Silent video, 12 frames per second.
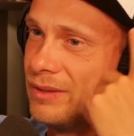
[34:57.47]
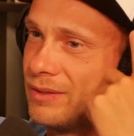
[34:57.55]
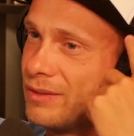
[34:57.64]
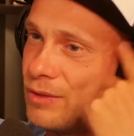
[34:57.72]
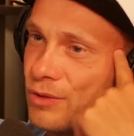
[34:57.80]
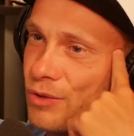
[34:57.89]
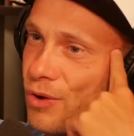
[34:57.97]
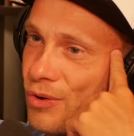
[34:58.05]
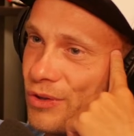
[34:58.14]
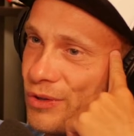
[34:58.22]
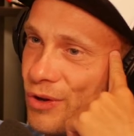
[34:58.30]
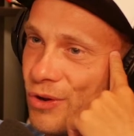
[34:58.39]
mean, you
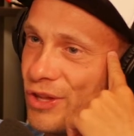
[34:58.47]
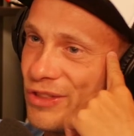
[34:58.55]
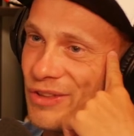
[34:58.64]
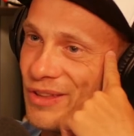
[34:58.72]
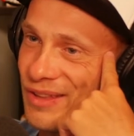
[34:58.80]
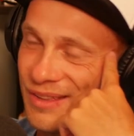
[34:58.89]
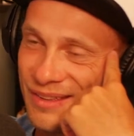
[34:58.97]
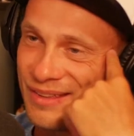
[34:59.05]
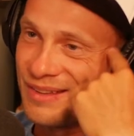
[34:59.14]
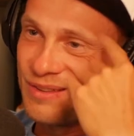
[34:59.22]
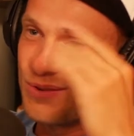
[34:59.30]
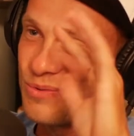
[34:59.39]
know that
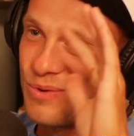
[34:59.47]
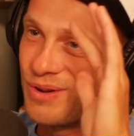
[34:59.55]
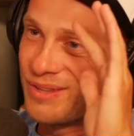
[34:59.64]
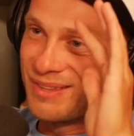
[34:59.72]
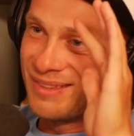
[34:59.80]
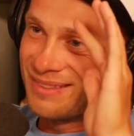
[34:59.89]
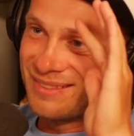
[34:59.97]
you won,